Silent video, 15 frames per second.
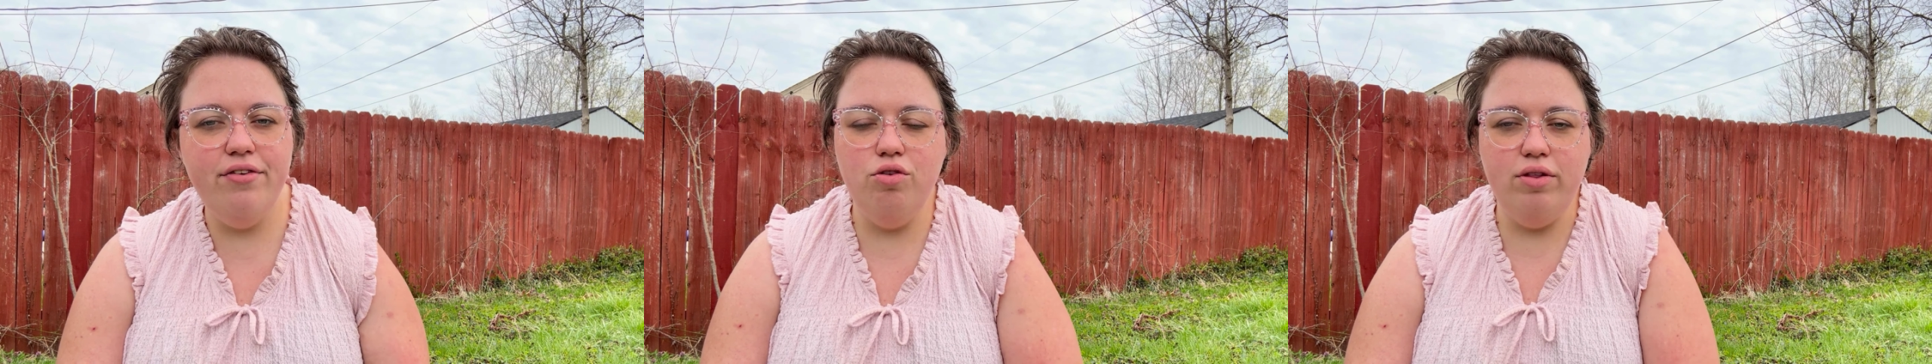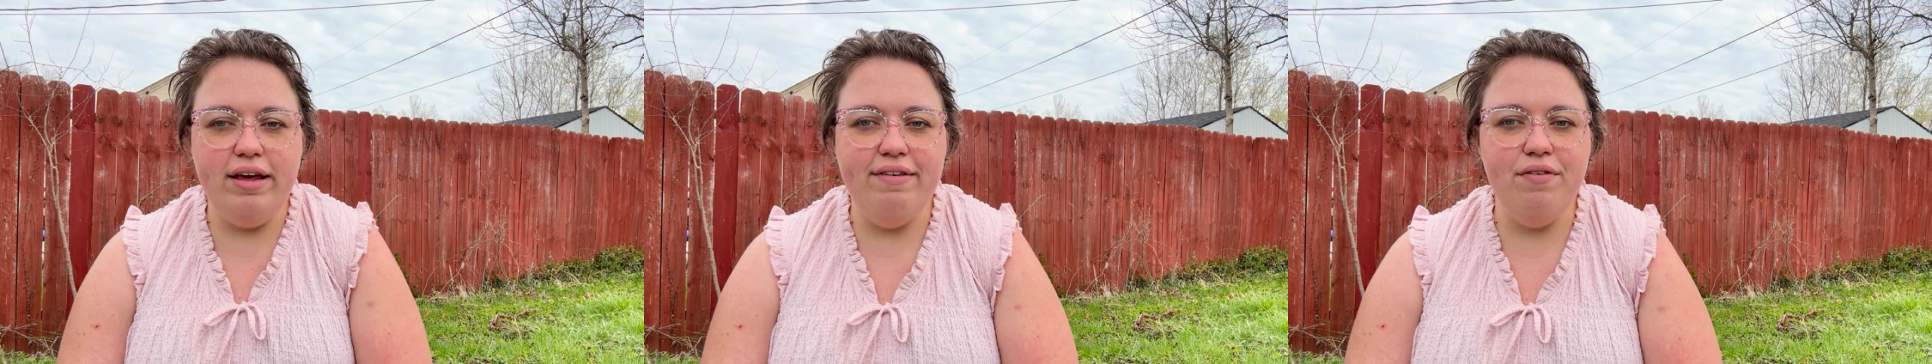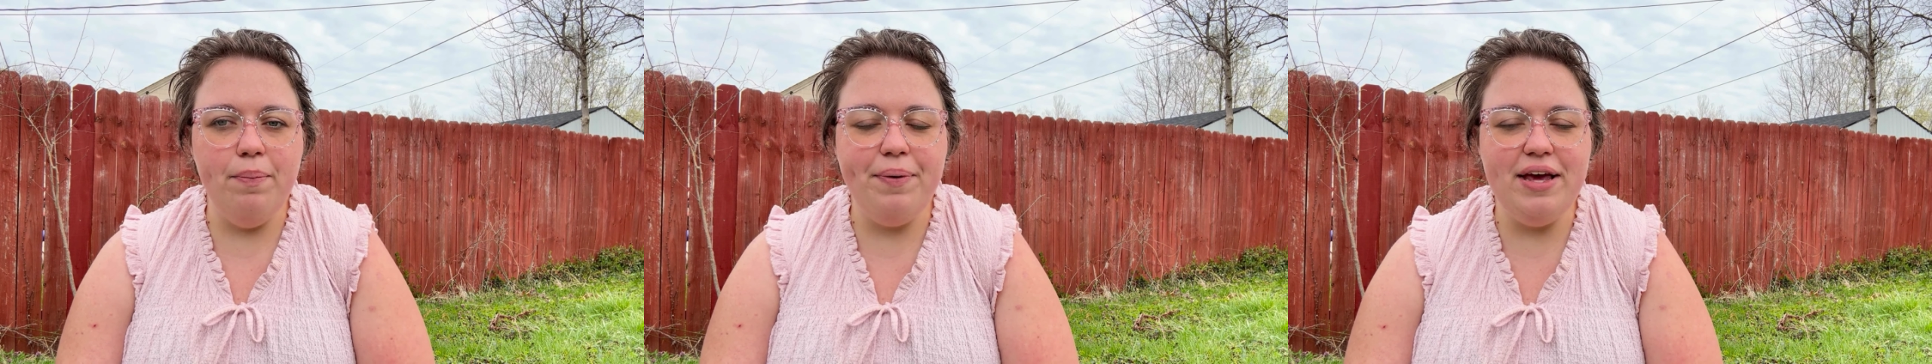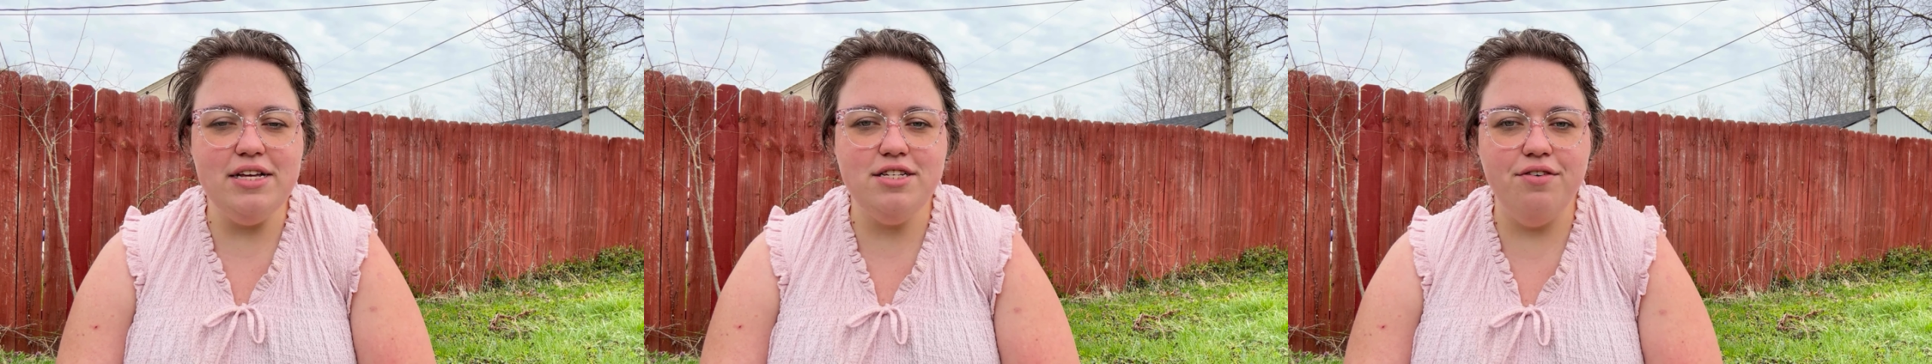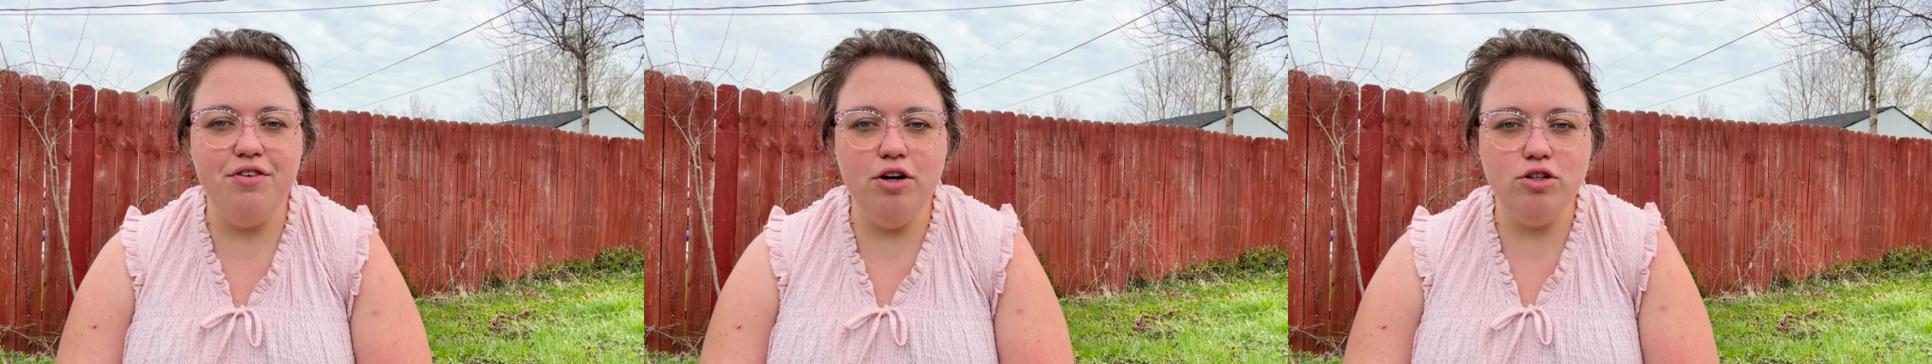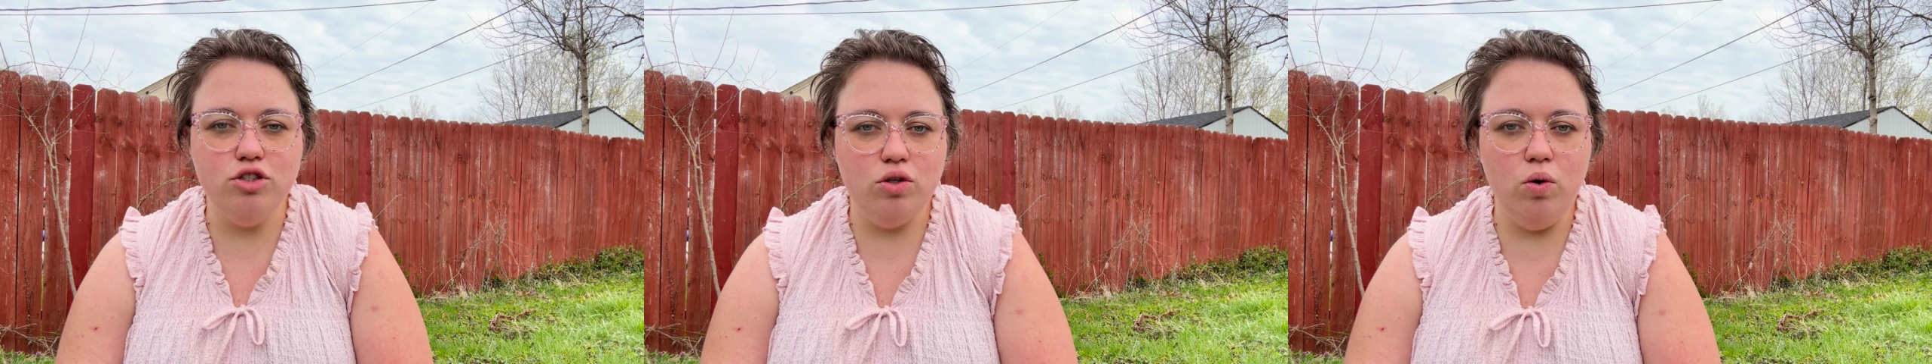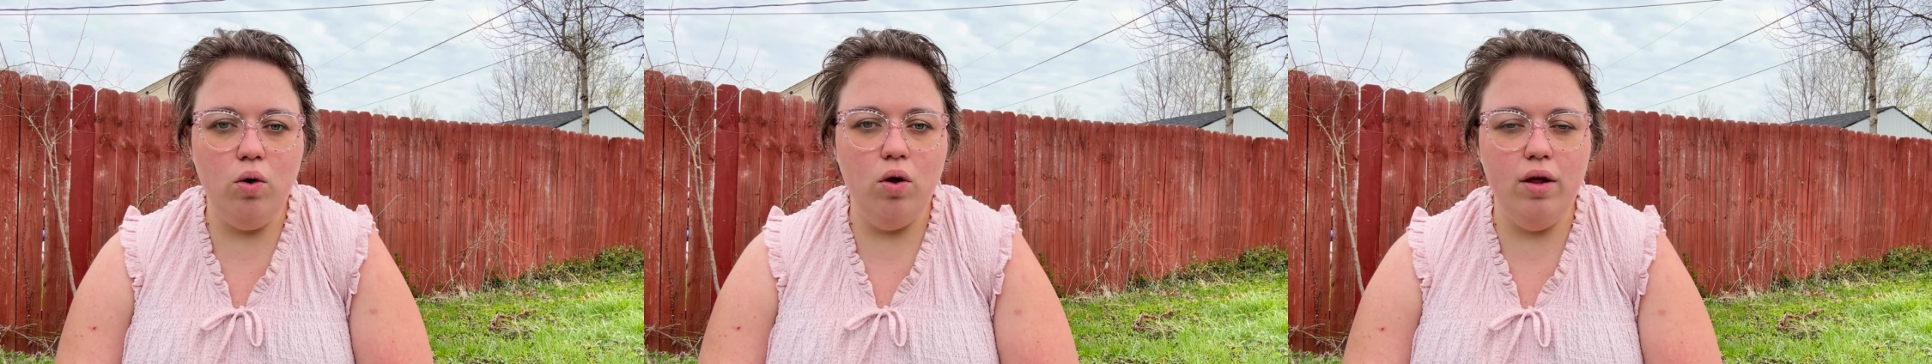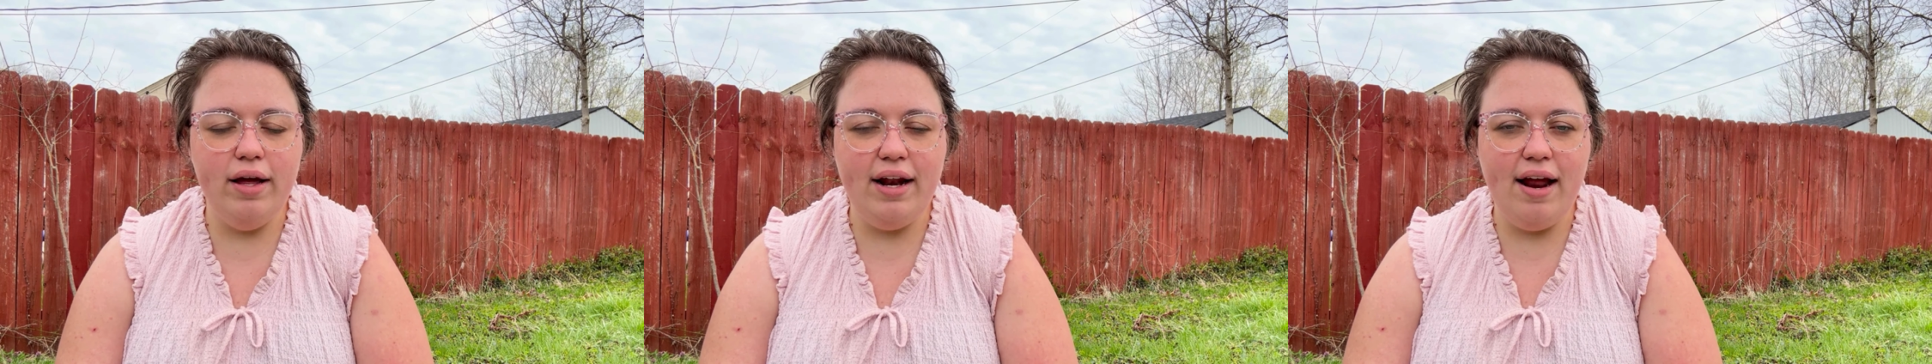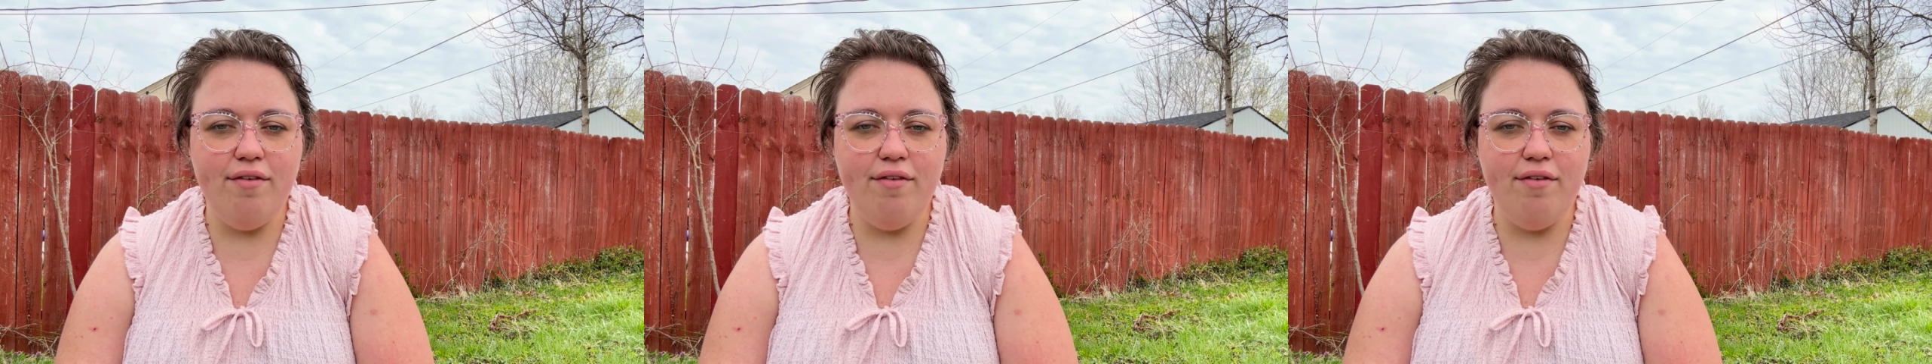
you leave a piece of your soul in